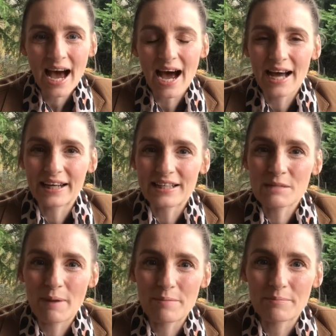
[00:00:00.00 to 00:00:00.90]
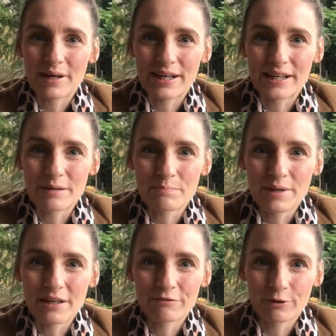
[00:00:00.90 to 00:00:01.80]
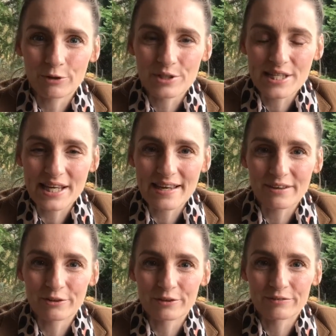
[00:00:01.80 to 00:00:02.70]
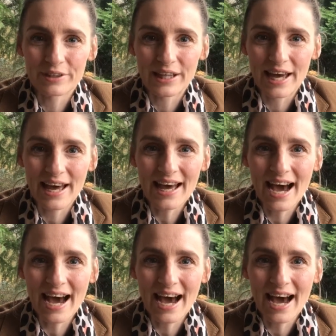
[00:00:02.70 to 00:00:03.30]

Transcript: and I spent my big 40 over there